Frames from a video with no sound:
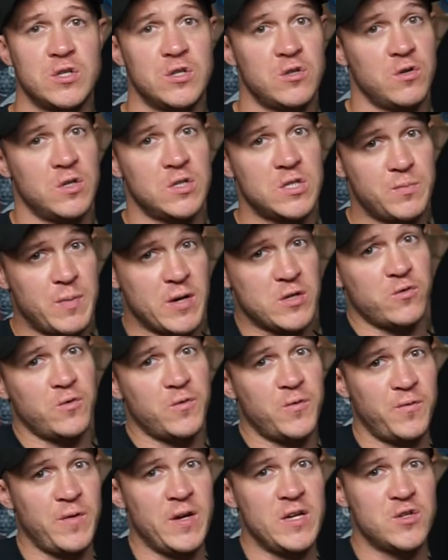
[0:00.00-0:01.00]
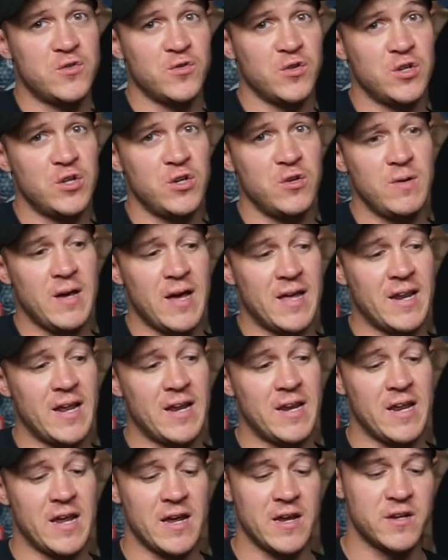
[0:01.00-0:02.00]
to do a special feature on you and
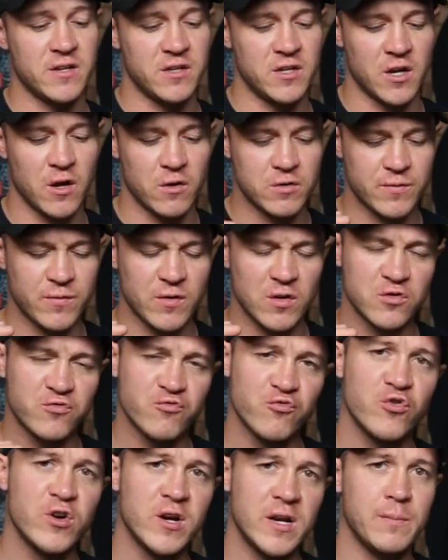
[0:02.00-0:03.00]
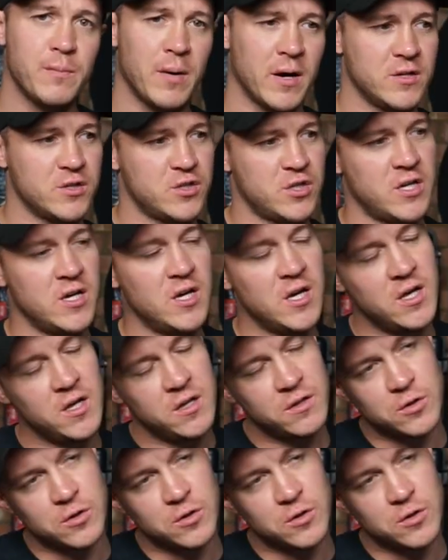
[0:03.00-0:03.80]
they need, you know, something that's really punchy,